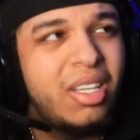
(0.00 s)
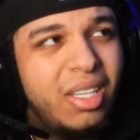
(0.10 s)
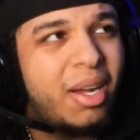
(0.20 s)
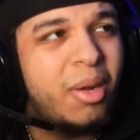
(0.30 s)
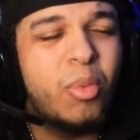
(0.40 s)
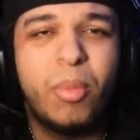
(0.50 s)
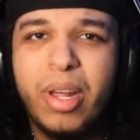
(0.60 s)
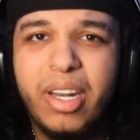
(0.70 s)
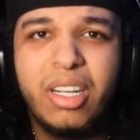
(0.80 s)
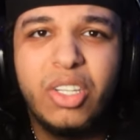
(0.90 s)
Like, come on, my
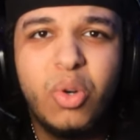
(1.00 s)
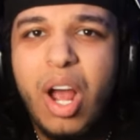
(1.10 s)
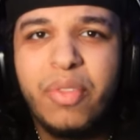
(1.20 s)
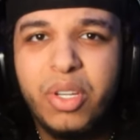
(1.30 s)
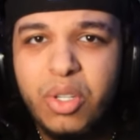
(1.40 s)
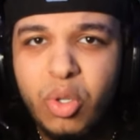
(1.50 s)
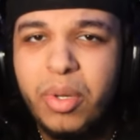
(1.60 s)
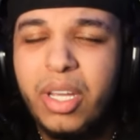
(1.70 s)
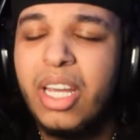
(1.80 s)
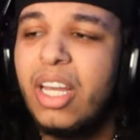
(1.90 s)
nigga. You don't have to include
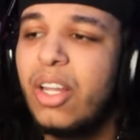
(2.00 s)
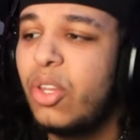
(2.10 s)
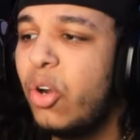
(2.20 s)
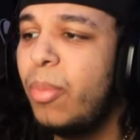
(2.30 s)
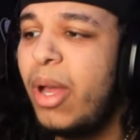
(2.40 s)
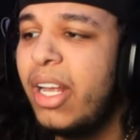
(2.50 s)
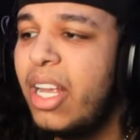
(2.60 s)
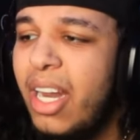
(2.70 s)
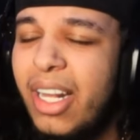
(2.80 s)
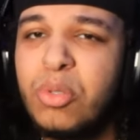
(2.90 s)
me. Third, my nigga,
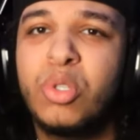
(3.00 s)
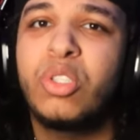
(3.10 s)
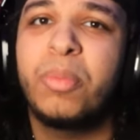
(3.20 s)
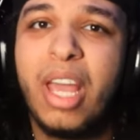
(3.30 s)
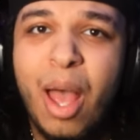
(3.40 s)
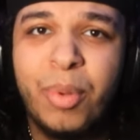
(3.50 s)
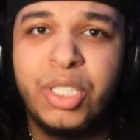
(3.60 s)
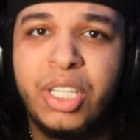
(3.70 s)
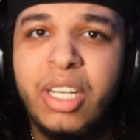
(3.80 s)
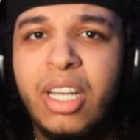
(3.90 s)
y'all niggas was on some yapping
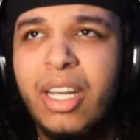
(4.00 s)
shit.